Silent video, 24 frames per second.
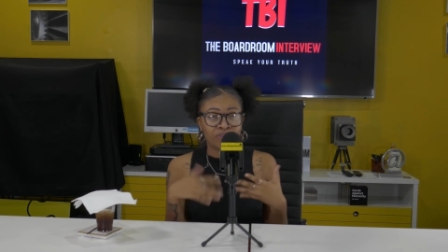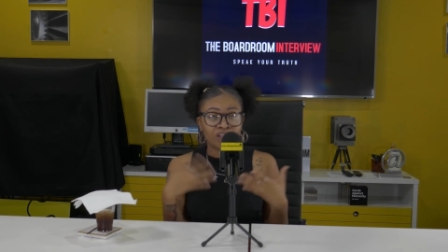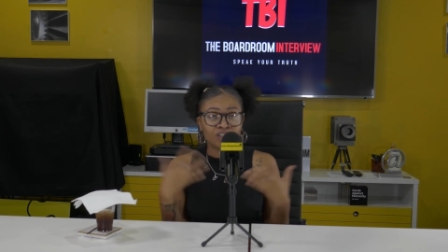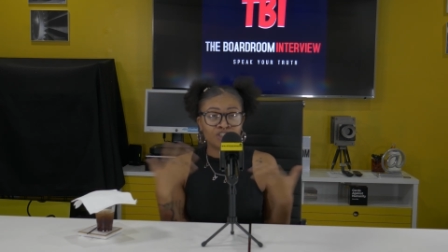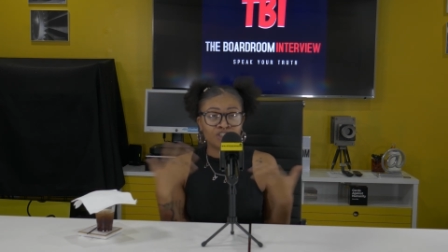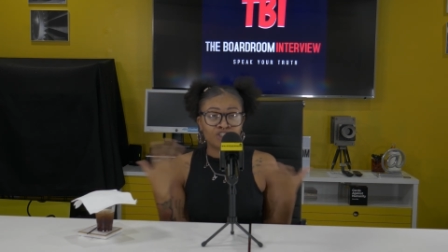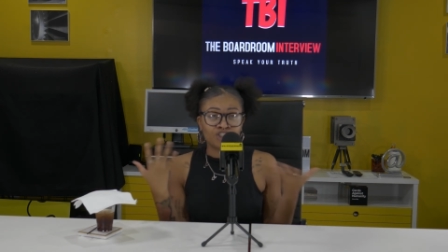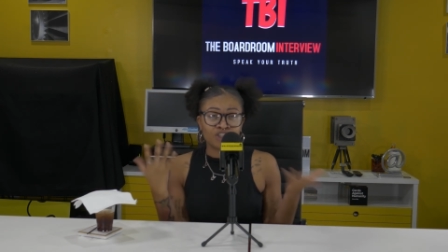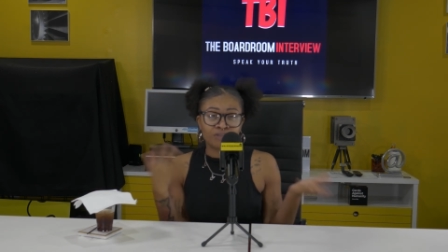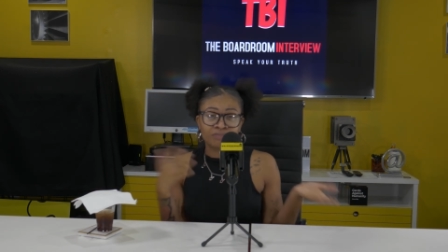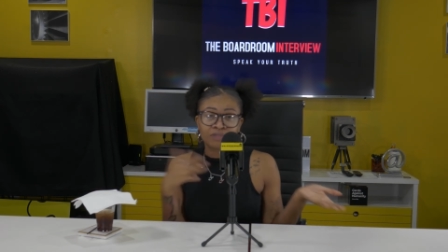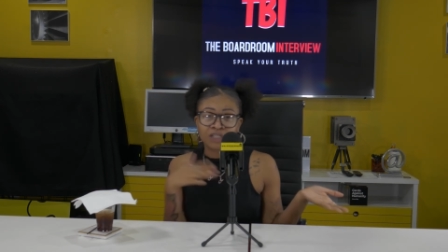
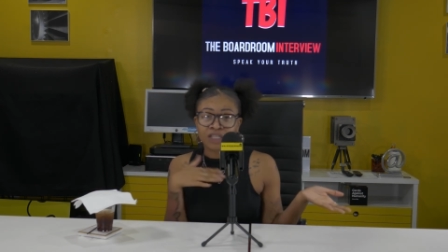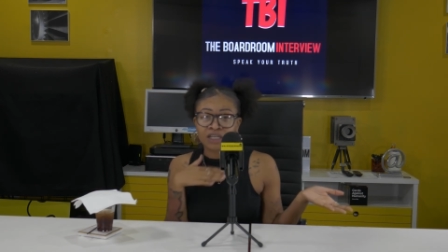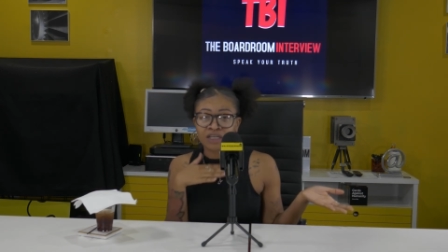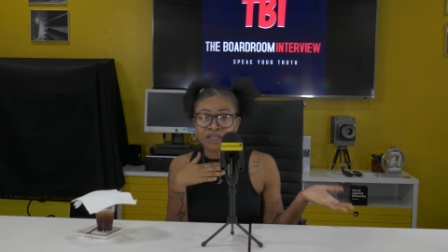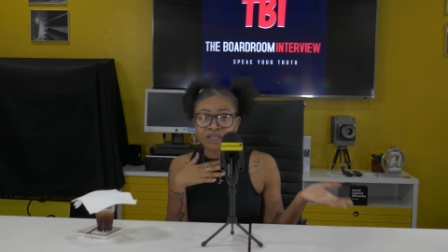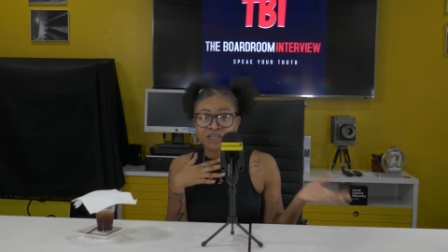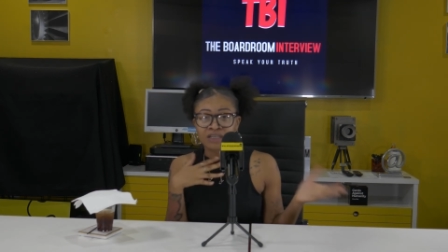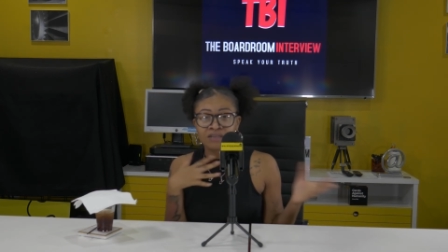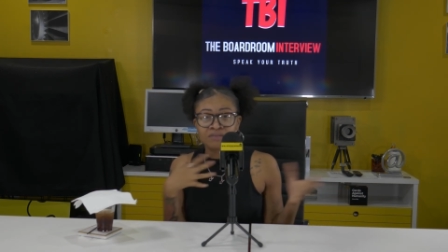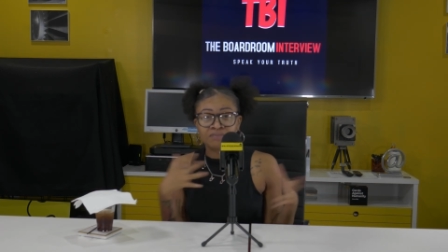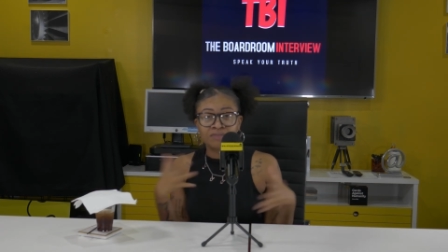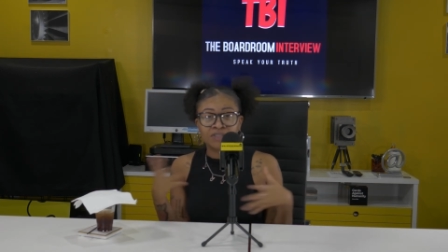strip
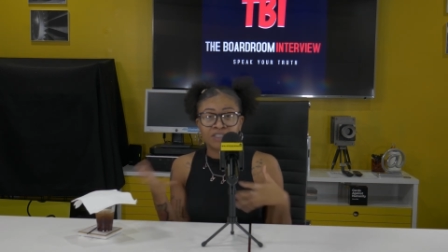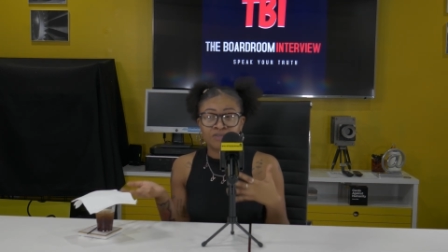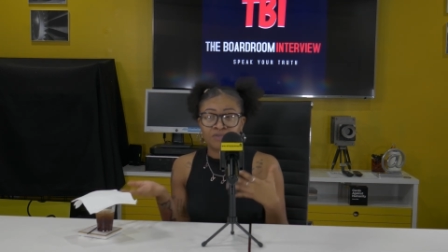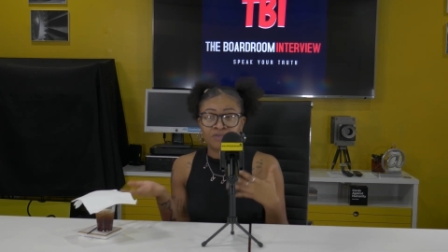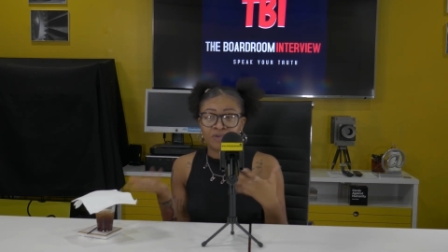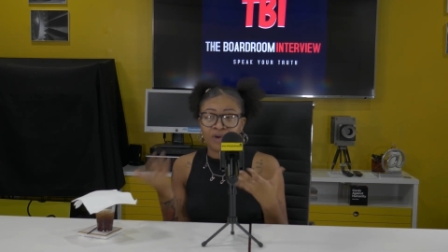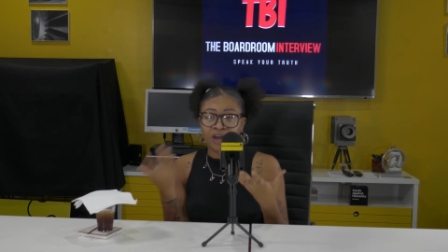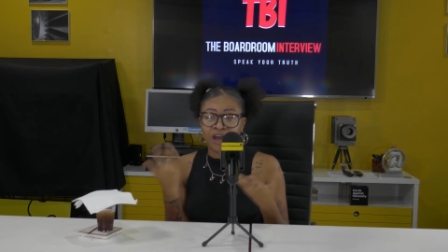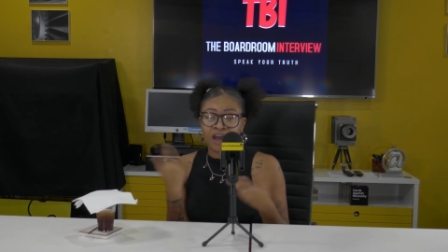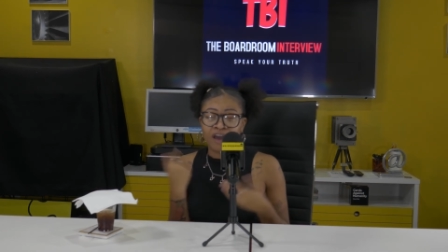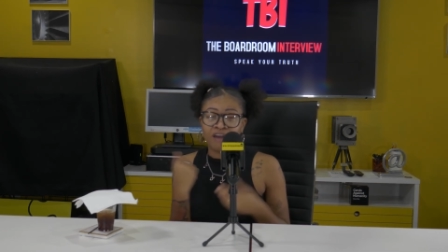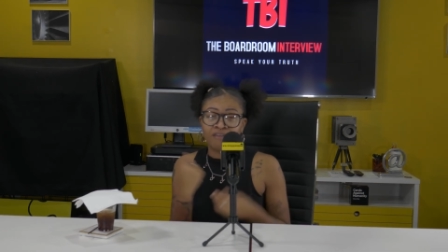clubs and
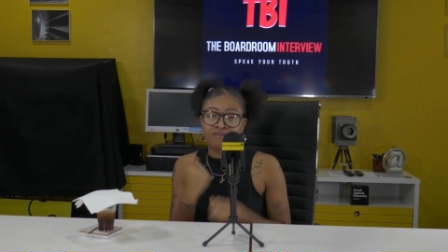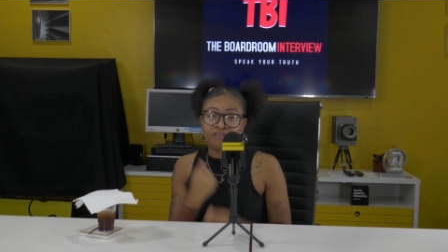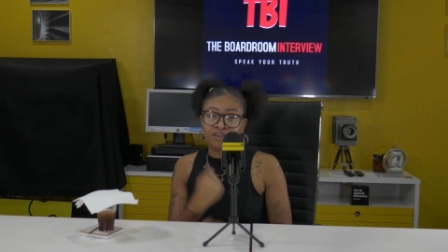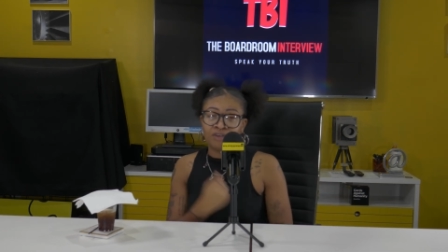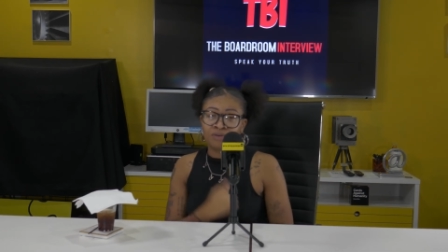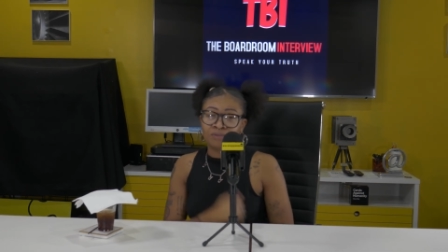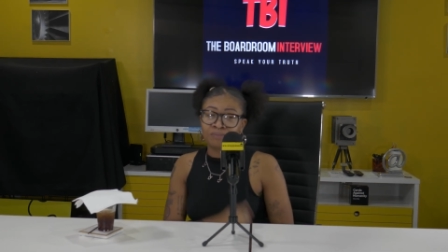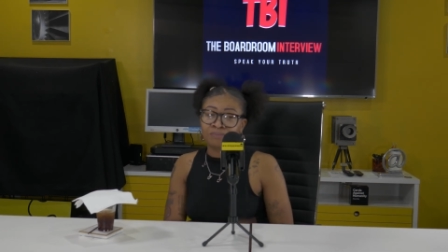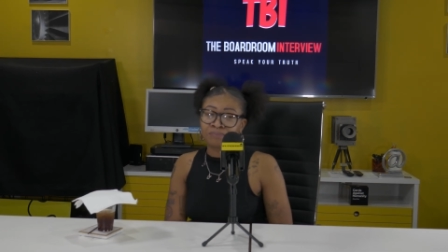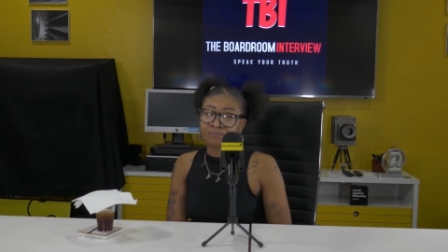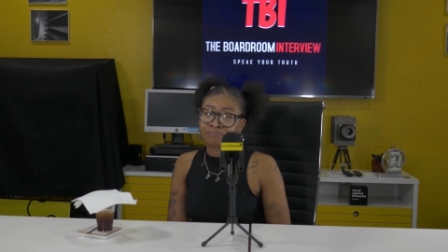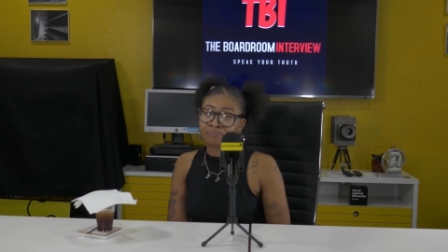what have
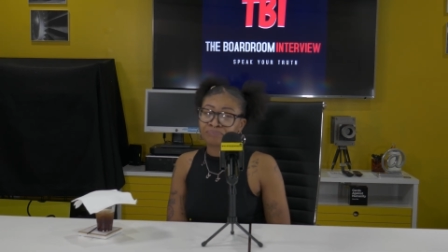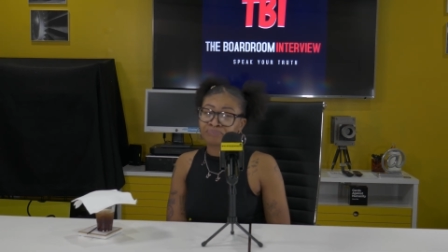you.